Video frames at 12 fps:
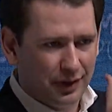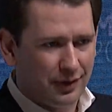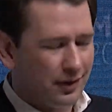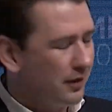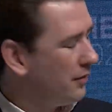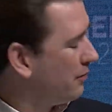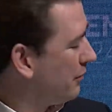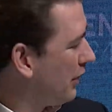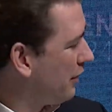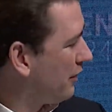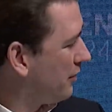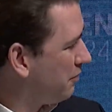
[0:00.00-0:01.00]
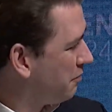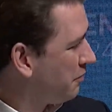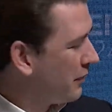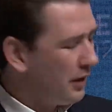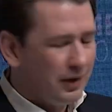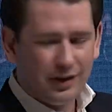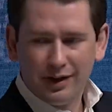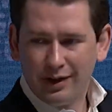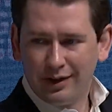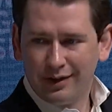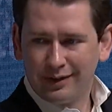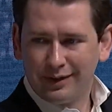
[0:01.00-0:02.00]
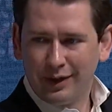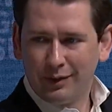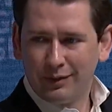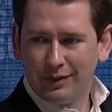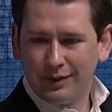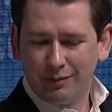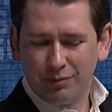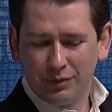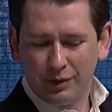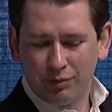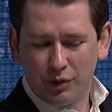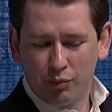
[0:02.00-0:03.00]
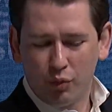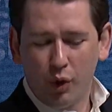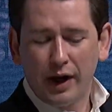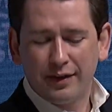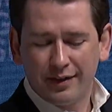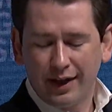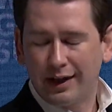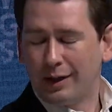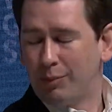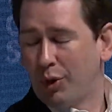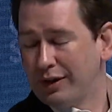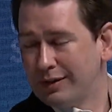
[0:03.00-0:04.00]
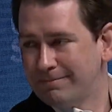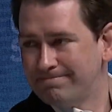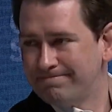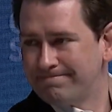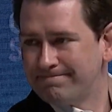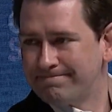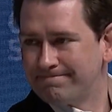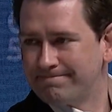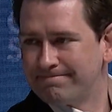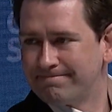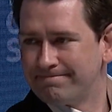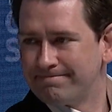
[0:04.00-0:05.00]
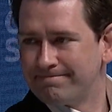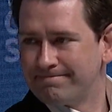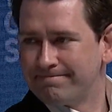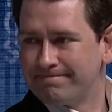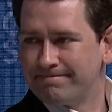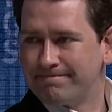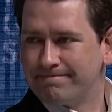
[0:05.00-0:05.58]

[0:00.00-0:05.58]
that's, that's uh, the, the, the right starting point. Good. I lived here for 10